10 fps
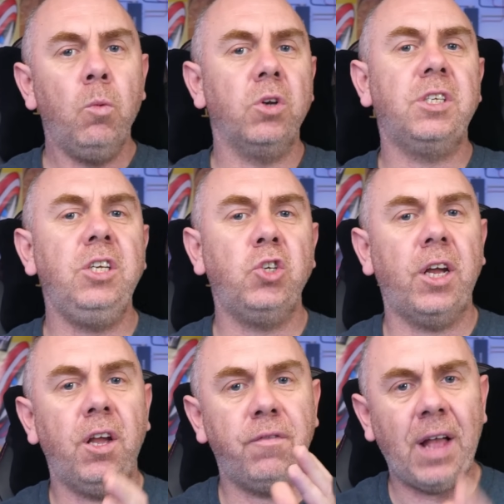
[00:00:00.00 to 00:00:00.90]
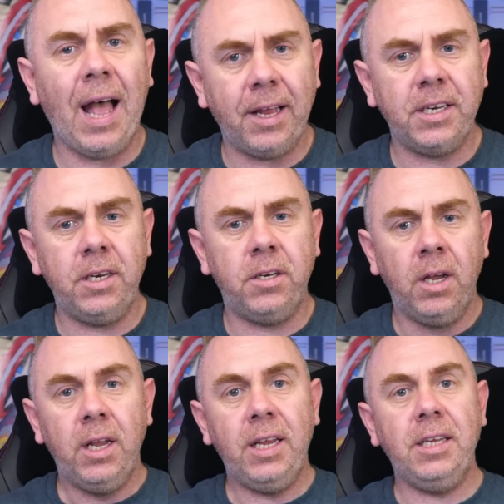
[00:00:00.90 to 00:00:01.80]
What DJI have added
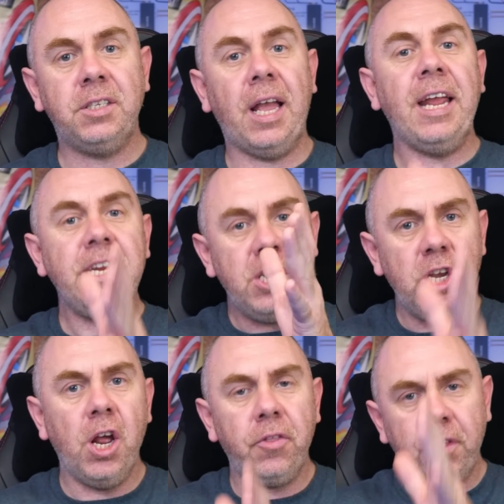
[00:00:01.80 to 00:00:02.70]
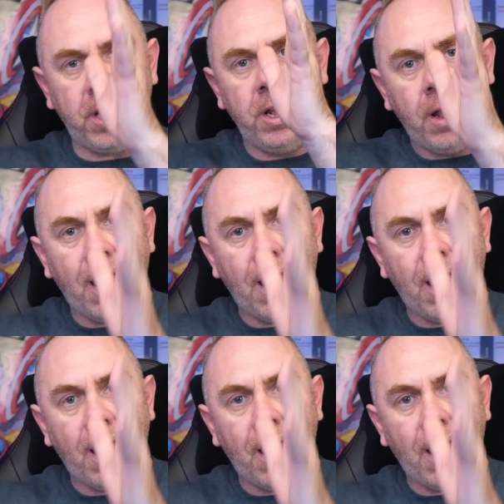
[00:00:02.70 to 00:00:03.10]
is another